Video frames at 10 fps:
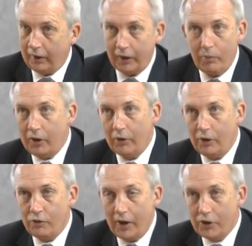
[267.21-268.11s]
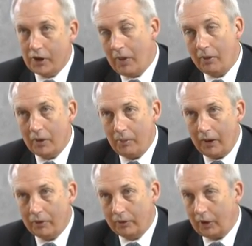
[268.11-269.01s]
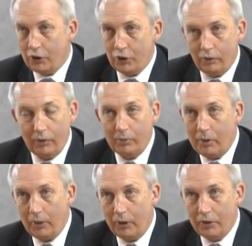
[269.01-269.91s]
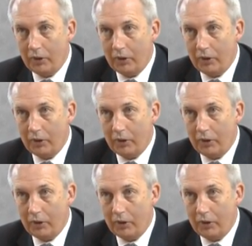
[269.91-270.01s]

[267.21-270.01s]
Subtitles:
give me your address, I'm out and about, I've got a shovel in my boot,